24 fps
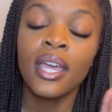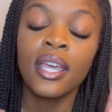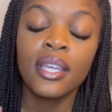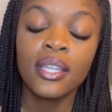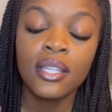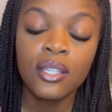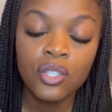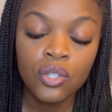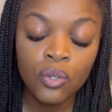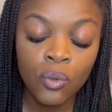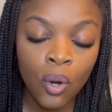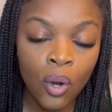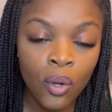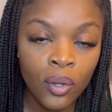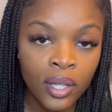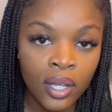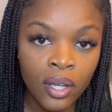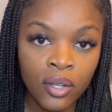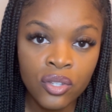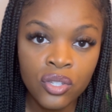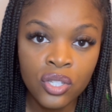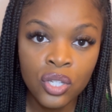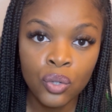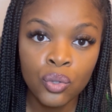scrolling
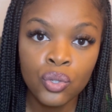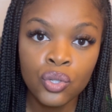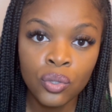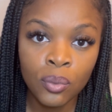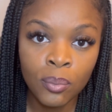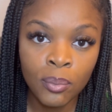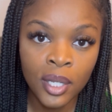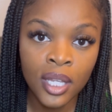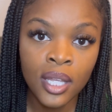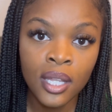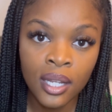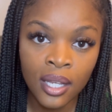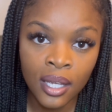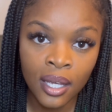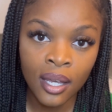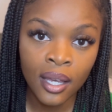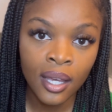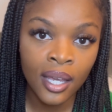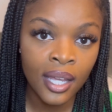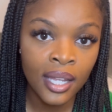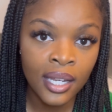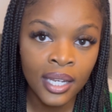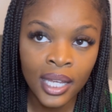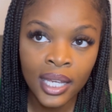on social media,
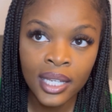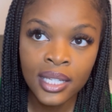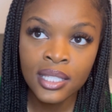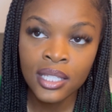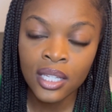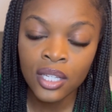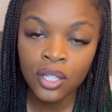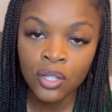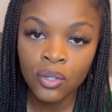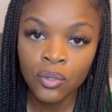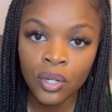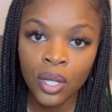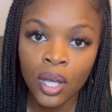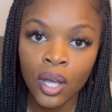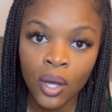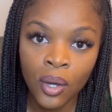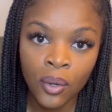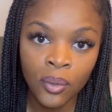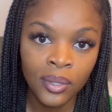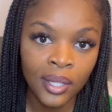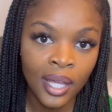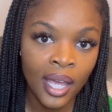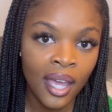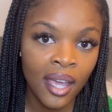and next thing you
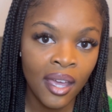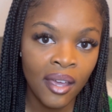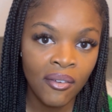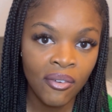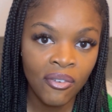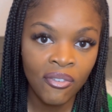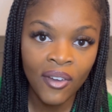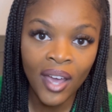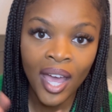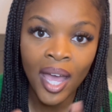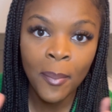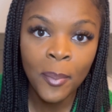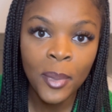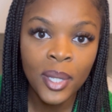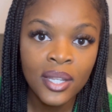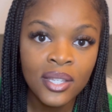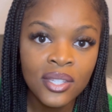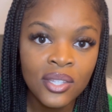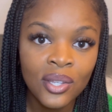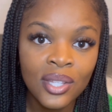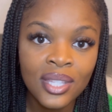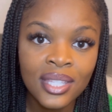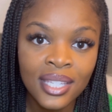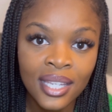know that 5 minutes
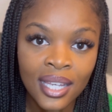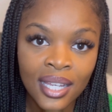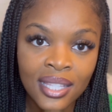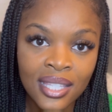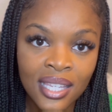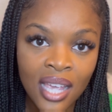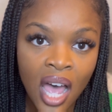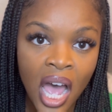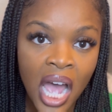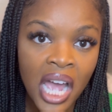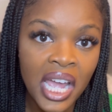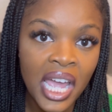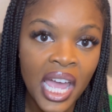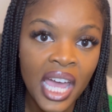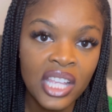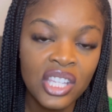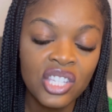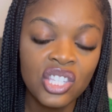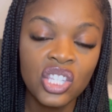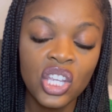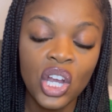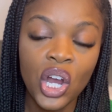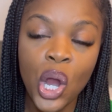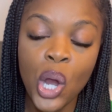on TikTok
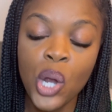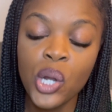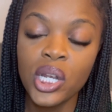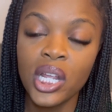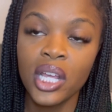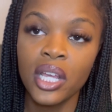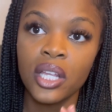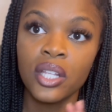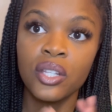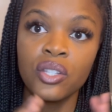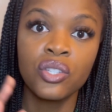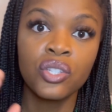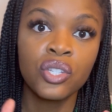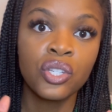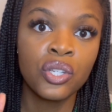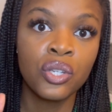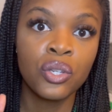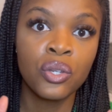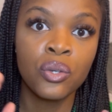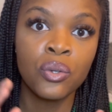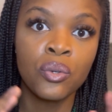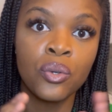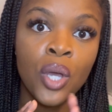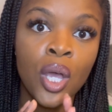has turned
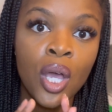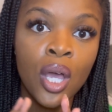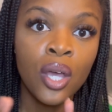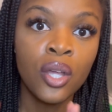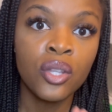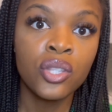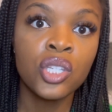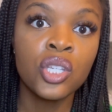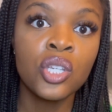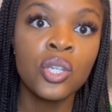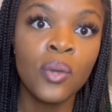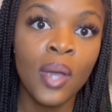into 2